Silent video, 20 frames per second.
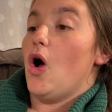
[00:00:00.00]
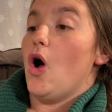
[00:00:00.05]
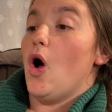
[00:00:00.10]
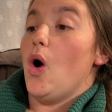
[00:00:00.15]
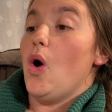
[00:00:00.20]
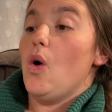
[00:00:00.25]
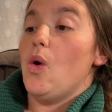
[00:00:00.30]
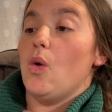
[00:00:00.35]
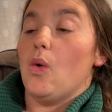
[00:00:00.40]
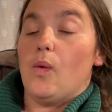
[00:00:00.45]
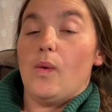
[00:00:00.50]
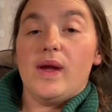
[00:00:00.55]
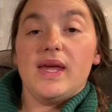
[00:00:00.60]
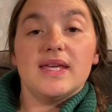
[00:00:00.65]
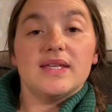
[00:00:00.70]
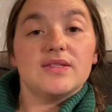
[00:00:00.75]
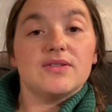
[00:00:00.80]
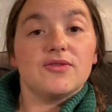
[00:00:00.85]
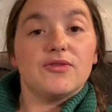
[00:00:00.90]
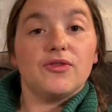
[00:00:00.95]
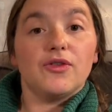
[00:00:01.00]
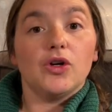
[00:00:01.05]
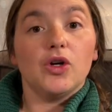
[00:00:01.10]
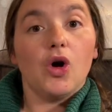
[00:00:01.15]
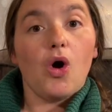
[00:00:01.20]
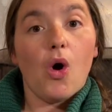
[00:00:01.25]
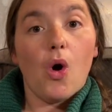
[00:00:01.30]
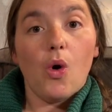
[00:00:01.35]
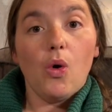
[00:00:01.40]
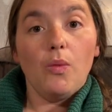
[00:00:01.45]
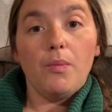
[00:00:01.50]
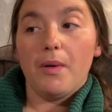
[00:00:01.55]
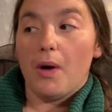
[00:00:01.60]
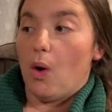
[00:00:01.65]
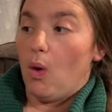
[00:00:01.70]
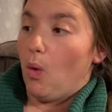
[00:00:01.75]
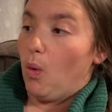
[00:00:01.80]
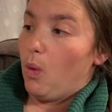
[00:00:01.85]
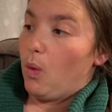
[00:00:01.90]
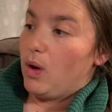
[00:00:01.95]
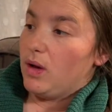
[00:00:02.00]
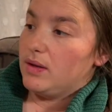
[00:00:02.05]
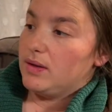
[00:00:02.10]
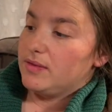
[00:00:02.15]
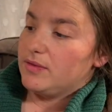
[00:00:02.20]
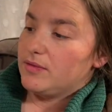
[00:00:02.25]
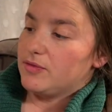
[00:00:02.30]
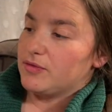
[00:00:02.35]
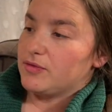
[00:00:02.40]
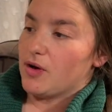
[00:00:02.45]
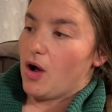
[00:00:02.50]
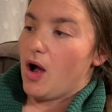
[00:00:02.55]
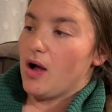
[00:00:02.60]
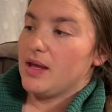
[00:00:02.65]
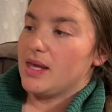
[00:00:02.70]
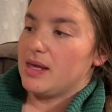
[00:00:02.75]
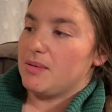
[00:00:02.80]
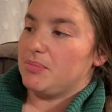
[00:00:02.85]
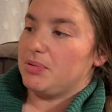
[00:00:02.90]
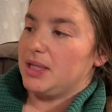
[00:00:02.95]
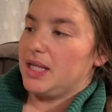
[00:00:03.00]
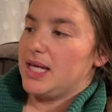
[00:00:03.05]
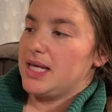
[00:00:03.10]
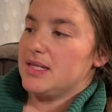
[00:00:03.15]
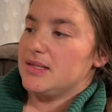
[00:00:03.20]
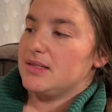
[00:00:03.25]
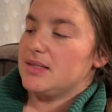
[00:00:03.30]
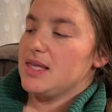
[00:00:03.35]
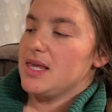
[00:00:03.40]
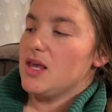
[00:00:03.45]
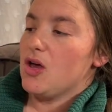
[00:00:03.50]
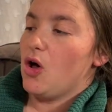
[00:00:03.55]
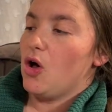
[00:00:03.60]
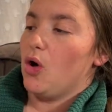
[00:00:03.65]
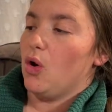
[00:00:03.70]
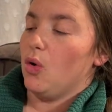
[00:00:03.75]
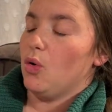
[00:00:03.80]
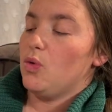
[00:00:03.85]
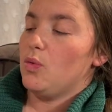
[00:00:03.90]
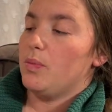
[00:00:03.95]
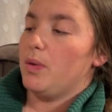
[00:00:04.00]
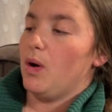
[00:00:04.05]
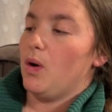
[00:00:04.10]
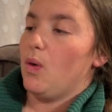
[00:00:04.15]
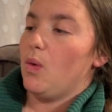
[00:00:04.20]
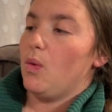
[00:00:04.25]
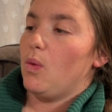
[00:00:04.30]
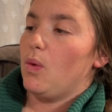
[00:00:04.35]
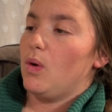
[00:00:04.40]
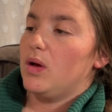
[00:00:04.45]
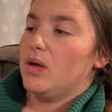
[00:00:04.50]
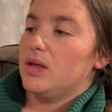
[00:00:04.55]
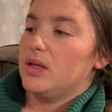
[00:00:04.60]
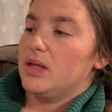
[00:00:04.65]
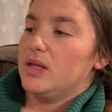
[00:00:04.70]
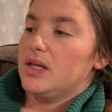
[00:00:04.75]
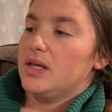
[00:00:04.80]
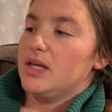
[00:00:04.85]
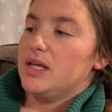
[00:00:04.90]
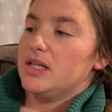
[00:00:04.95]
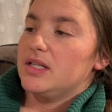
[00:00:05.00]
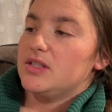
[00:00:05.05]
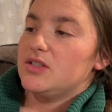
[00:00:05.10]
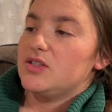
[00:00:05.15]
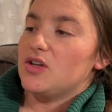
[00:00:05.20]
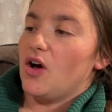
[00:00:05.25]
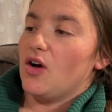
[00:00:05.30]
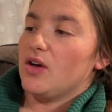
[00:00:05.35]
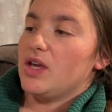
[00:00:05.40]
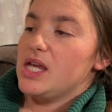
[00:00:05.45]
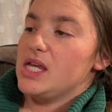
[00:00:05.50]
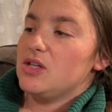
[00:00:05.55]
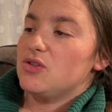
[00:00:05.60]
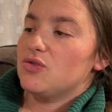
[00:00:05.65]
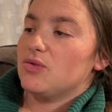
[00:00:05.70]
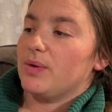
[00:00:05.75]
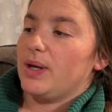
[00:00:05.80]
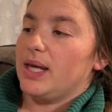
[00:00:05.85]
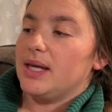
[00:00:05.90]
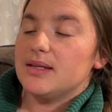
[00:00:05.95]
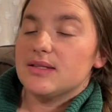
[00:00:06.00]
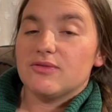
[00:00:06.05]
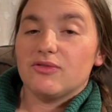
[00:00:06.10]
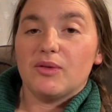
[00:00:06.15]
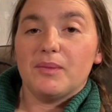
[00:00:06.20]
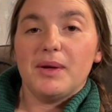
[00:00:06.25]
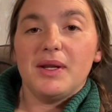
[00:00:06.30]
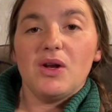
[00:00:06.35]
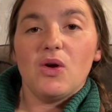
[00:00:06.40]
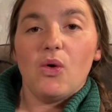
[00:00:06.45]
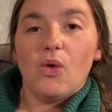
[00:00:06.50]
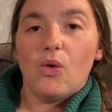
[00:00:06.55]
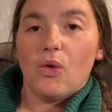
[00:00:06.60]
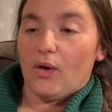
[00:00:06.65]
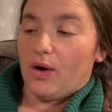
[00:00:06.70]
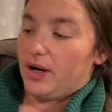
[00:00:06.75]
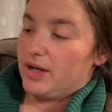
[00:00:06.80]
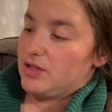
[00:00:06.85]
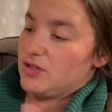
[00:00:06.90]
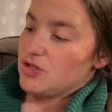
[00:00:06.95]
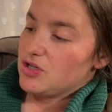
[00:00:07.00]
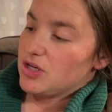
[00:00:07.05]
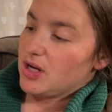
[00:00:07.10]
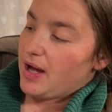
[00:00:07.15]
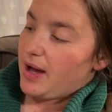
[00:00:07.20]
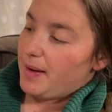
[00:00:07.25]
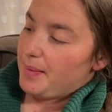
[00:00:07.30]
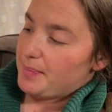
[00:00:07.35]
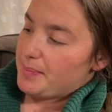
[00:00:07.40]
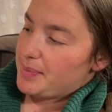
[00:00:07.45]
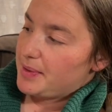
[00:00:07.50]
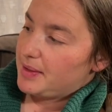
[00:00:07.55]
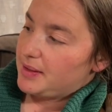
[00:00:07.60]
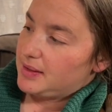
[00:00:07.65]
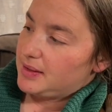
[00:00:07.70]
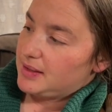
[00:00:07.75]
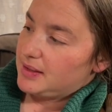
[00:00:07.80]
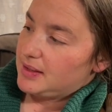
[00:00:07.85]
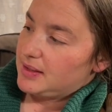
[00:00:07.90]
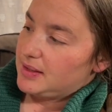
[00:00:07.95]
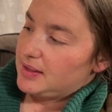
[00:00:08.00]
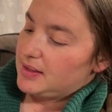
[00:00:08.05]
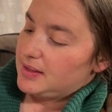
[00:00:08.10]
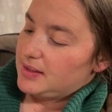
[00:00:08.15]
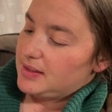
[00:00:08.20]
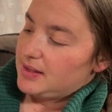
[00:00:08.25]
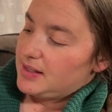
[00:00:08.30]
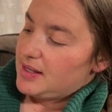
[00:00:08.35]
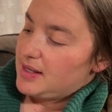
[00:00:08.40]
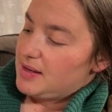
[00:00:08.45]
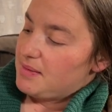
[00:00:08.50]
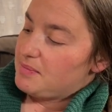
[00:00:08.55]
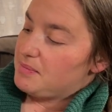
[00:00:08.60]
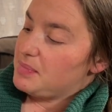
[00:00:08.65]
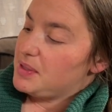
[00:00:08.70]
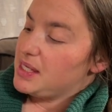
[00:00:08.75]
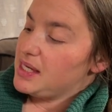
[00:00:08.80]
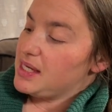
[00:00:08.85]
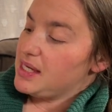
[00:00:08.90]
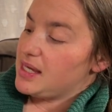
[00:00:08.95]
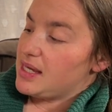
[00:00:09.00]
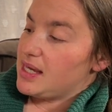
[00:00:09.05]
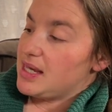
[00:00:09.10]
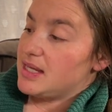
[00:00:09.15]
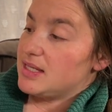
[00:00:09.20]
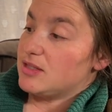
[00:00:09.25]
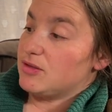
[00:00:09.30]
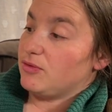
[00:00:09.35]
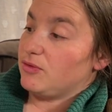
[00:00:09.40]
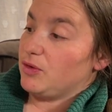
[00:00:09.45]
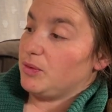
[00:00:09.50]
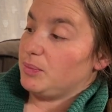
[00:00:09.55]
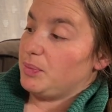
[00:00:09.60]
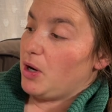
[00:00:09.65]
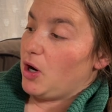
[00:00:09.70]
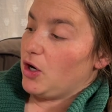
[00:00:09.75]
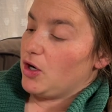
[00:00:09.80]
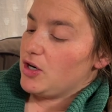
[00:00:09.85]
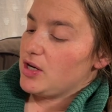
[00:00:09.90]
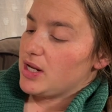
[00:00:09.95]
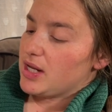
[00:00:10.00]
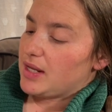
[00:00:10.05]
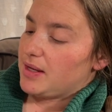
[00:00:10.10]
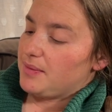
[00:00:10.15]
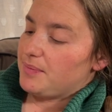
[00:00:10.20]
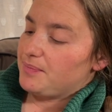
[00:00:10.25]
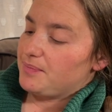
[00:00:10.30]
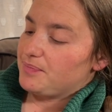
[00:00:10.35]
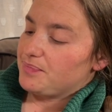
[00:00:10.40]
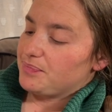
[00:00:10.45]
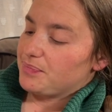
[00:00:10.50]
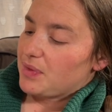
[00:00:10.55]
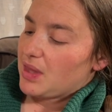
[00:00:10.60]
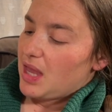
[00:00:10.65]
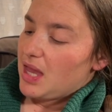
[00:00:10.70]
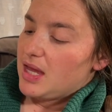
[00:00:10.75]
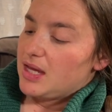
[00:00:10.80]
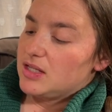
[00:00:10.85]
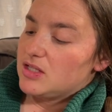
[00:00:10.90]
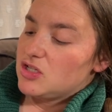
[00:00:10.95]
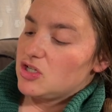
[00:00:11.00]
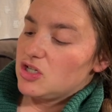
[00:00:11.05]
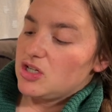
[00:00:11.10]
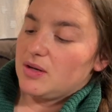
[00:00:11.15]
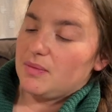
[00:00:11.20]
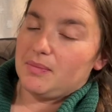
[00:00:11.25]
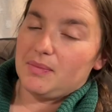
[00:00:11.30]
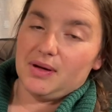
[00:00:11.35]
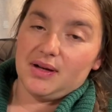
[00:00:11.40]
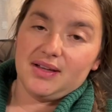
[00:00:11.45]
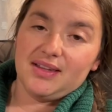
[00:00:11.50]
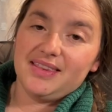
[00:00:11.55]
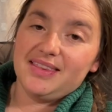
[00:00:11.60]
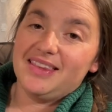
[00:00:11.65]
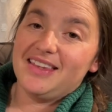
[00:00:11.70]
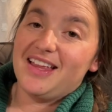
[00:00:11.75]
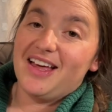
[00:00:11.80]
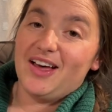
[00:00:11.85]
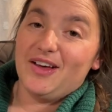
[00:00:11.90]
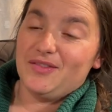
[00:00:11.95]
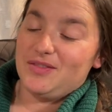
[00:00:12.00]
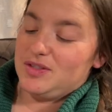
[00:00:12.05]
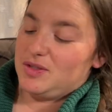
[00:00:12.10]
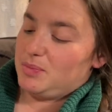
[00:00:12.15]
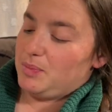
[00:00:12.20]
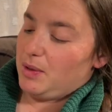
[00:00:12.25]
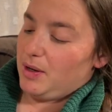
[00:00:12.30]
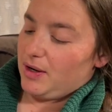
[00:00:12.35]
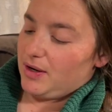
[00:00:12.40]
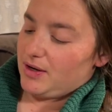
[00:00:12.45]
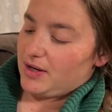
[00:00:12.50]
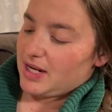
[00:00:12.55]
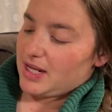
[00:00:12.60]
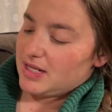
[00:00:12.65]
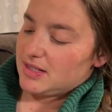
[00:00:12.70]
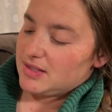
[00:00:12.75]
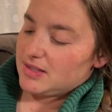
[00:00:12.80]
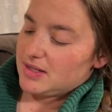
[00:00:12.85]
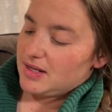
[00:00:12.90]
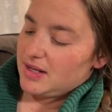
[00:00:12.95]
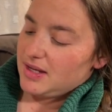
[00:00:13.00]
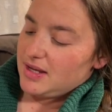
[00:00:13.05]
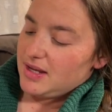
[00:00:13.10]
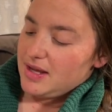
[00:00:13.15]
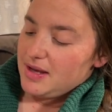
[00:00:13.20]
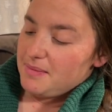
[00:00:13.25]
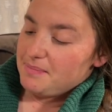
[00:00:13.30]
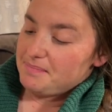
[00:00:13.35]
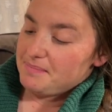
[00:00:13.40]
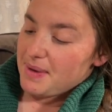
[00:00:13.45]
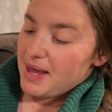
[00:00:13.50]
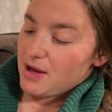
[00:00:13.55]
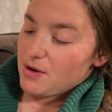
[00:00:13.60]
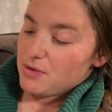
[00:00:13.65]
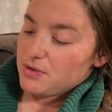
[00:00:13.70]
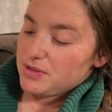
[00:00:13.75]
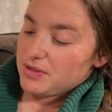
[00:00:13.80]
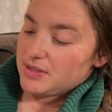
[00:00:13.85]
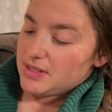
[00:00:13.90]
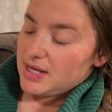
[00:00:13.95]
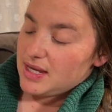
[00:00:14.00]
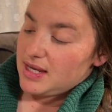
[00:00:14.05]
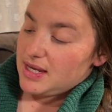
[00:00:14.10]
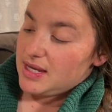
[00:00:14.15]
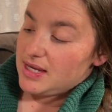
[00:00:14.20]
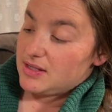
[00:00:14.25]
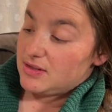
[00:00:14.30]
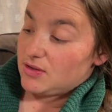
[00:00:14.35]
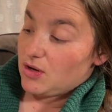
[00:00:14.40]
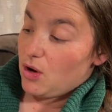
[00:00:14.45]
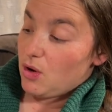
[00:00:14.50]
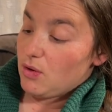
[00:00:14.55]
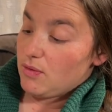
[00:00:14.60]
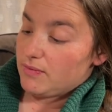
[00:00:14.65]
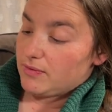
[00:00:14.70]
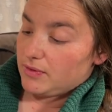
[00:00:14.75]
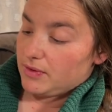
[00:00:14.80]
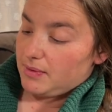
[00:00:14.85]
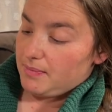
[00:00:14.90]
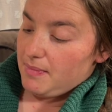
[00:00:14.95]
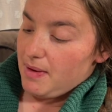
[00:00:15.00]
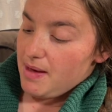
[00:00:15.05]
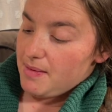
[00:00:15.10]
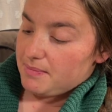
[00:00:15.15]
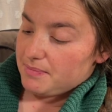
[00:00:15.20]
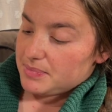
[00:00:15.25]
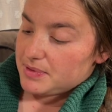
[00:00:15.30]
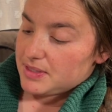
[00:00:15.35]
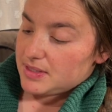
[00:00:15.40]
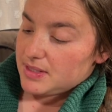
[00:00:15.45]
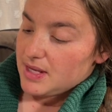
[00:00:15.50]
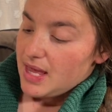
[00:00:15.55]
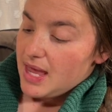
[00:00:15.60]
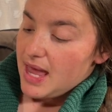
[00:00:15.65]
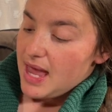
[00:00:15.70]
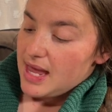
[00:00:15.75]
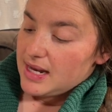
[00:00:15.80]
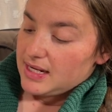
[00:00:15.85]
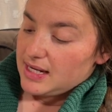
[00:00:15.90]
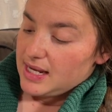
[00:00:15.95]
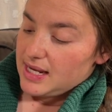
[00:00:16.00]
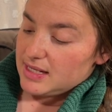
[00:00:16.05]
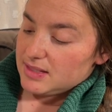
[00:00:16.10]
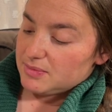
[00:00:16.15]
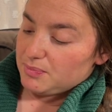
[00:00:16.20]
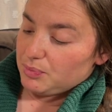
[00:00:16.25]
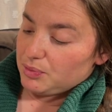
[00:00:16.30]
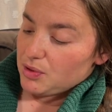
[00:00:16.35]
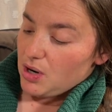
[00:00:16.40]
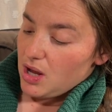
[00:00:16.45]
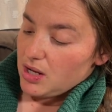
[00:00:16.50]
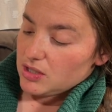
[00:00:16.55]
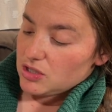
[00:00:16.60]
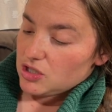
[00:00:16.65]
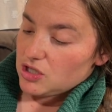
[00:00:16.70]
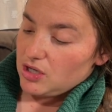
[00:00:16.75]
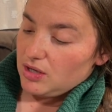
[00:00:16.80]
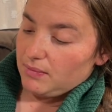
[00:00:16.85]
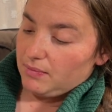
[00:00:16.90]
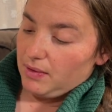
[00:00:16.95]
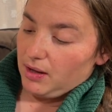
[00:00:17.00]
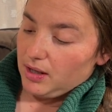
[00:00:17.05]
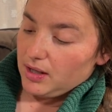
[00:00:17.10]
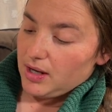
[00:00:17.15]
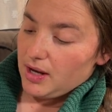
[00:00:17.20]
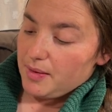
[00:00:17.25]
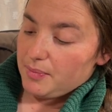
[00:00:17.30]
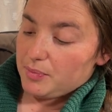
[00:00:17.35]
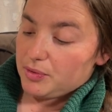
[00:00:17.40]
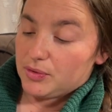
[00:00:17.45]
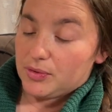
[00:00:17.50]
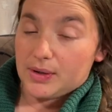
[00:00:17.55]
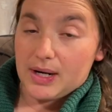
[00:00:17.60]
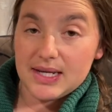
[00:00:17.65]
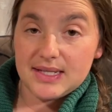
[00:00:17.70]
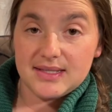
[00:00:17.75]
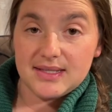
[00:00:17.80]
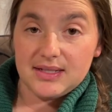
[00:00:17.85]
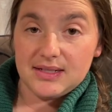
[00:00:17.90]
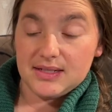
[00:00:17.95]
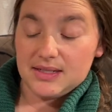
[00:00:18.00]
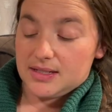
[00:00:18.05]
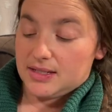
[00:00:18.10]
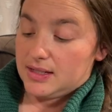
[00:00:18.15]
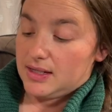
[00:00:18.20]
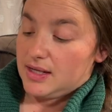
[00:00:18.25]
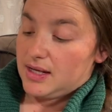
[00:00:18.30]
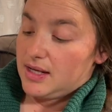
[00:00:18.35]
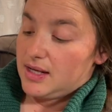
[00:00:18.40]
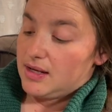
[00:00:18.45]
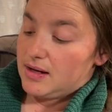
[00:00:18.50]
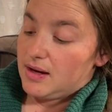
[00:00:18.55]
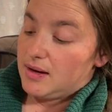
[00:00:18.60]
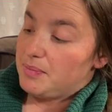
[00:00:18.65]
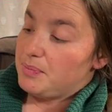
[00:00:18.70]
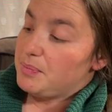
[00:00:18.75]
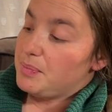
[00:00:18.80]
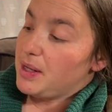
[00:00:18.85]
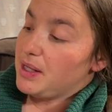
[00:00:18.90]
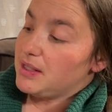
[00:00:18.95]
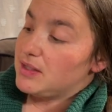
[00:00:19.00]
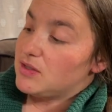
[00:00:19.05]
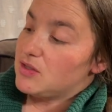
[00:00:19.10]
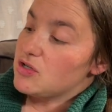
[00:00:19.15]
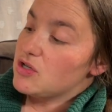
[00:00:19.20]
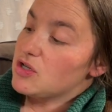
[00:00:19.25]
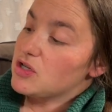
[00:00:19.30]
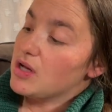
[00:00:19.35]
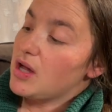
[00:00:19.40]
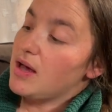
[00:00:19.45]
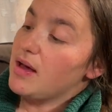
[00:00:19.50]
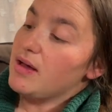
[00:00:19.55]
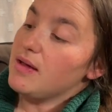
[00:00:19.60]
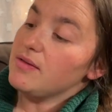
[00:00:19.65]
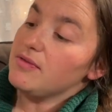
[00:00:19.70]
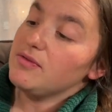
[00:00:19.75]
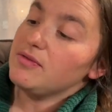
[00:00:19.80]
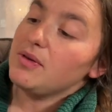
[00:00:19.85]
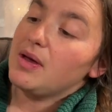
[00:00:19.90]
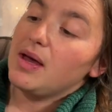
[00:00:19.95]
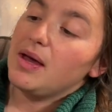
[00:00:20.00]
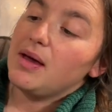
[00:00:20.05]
O is for oboe. Froggy plays the oboe. Donkey drinks from an orange cup. P is for party. Chipmunk loves parties. Mouse is over mumps and he has brought Chipmunk a present, a bunch of